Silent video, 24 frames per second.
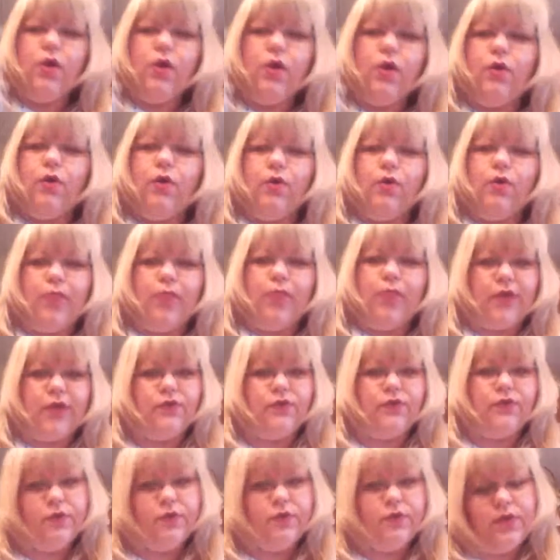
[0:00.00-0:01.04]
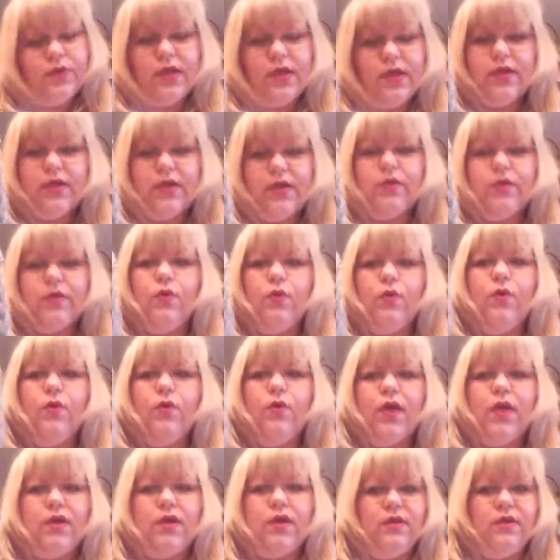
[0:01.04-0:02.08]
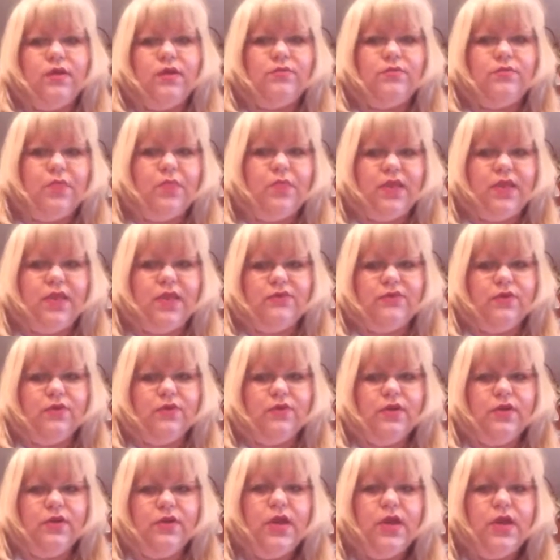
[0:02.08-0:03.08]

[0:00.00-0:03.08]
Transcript: or a black turtleneck or a nice blazer.